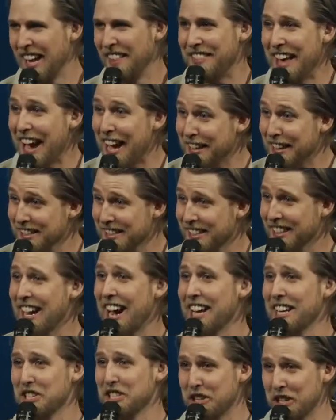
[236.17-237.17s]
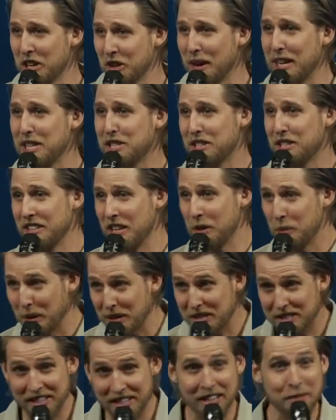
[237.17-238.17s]
That is the kind of generation that we're
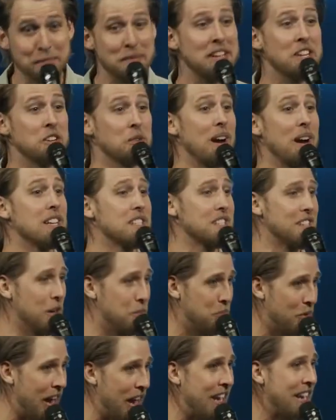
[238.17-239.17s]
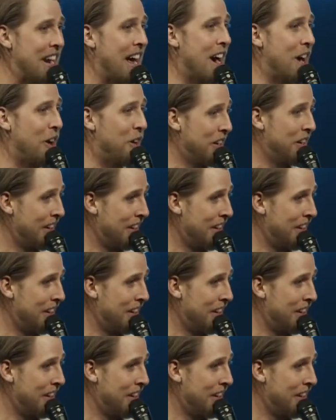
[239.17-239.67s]
seeing being raised up right now.